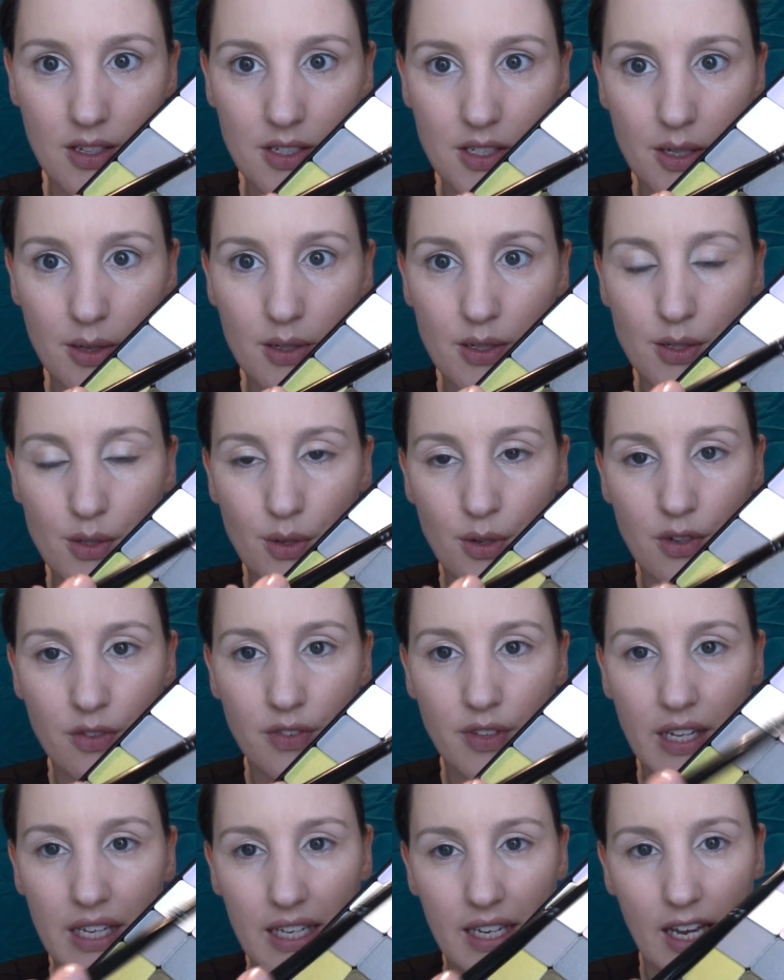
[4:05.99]
So it's sort
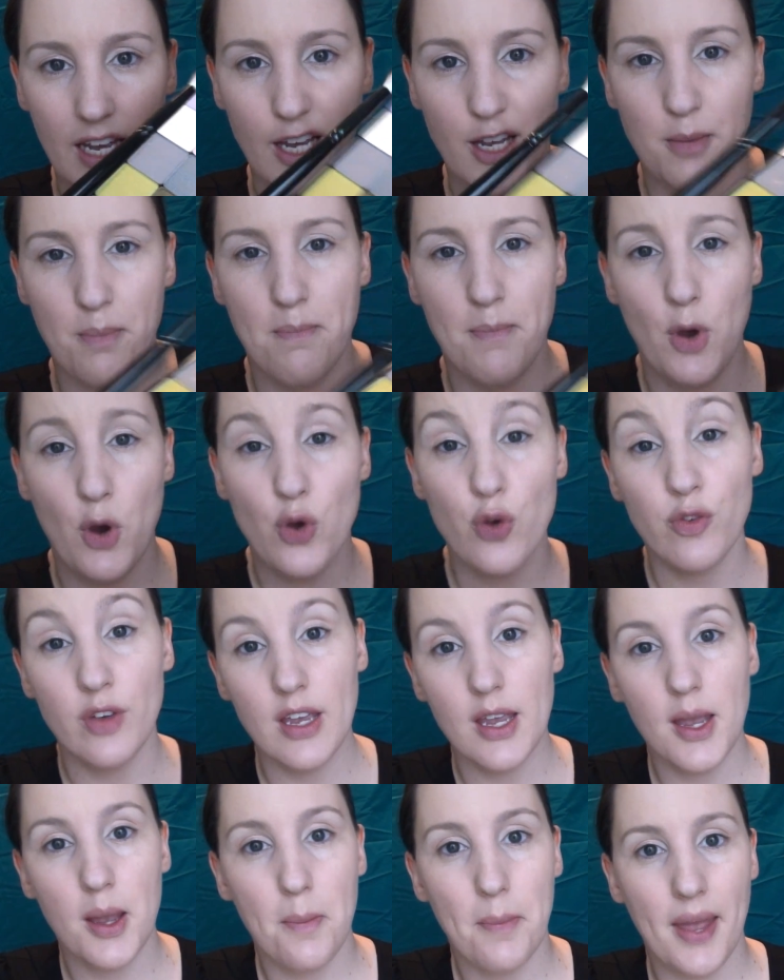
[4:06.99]
of like a
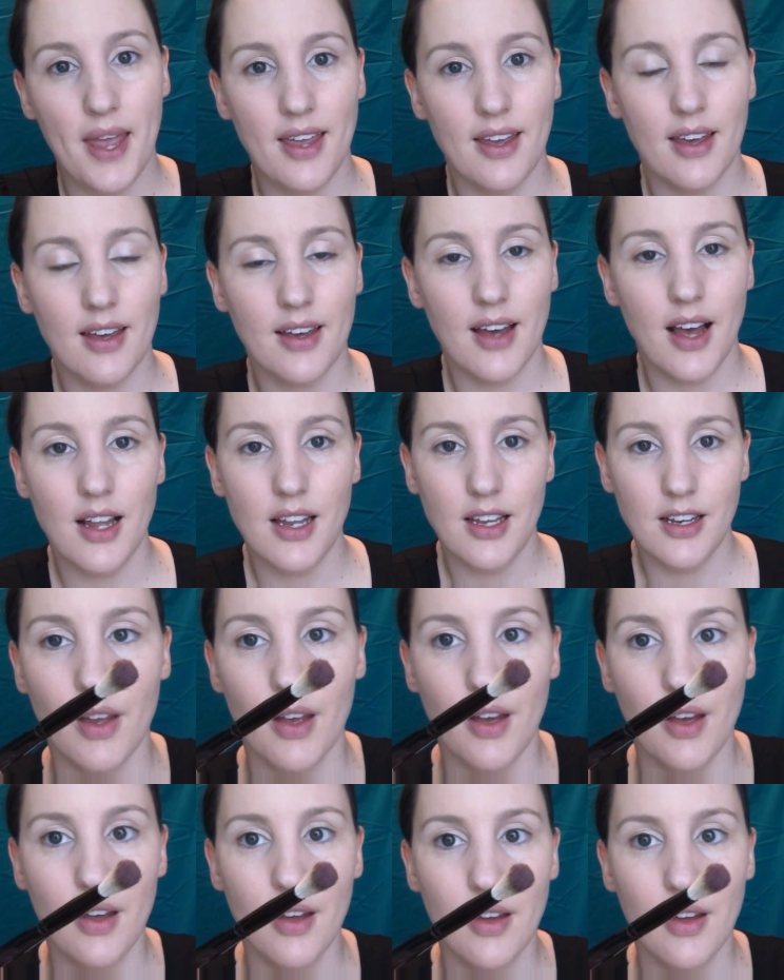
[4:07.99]
mauvey pink colour.